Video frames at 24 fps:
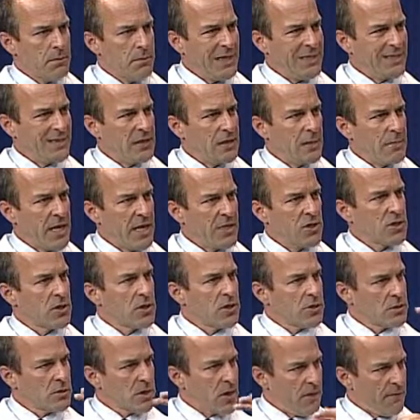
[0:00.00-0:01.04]
meet the
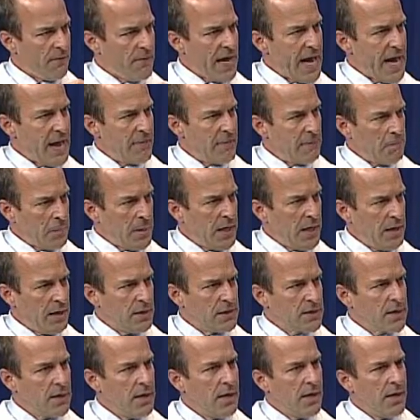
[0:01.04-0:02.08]
dimensions of that
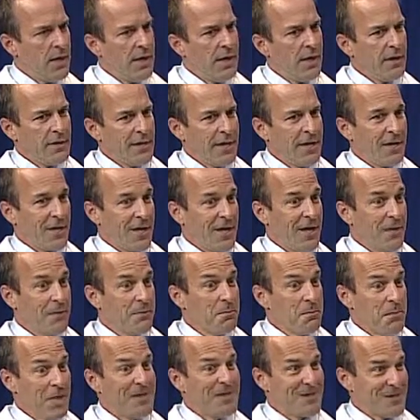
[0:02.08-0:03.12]
piece that
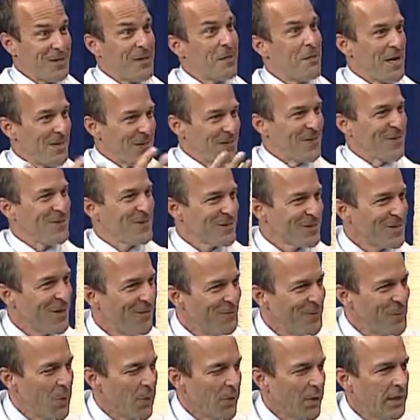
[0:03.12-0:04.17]
again meets the dimensions of
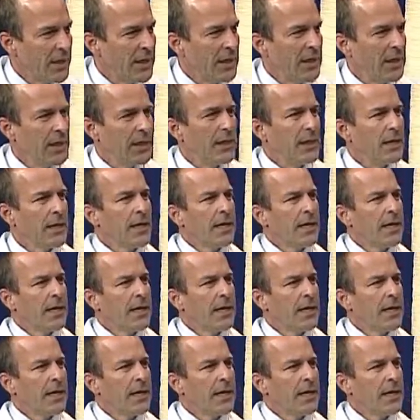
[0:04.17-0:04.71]
your knee.